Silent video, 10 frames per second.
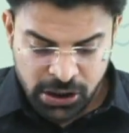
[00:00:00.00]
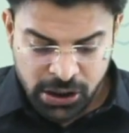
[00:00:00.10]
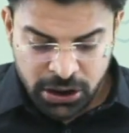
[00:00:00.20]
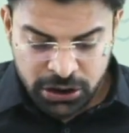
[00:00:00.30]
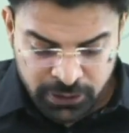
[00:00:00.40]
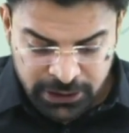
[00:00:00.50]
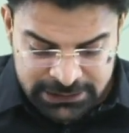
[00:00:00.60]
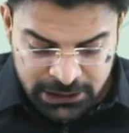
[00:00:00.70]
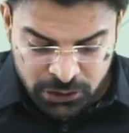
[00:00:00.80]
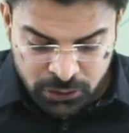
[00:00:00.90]
So you can say
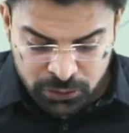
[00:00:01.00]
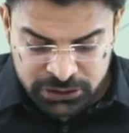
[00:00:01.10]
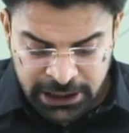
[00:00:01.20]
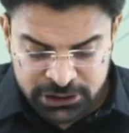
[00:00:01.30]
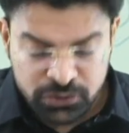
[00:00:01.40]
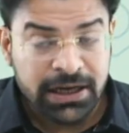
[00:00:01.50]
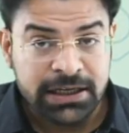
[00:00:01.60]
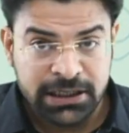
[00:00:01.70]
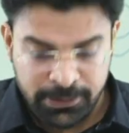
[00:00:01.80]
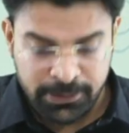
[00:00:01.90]
2 sin square theta
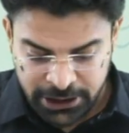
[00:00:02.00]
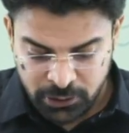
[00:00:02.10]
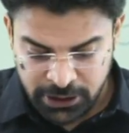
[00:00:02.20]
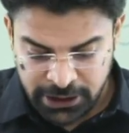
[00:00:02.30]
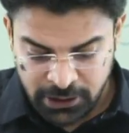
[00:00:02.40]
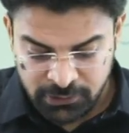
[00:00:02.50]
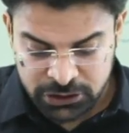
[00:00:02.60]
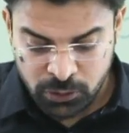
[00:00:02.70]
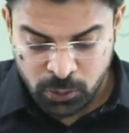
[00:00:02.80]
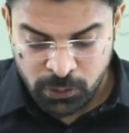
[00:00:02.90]
by 2 equals to
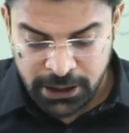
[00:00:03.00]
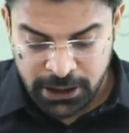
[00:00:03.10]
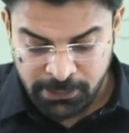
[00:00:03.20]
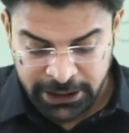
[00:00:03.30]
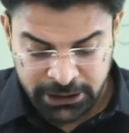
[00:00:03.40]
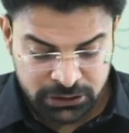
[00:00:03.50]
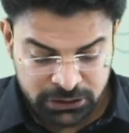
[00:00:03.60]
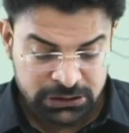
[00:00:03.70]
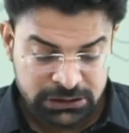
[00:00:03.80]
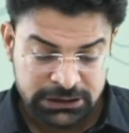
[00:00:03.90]
1 minus cos
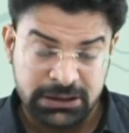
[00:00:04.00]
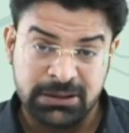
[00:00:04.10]
theta,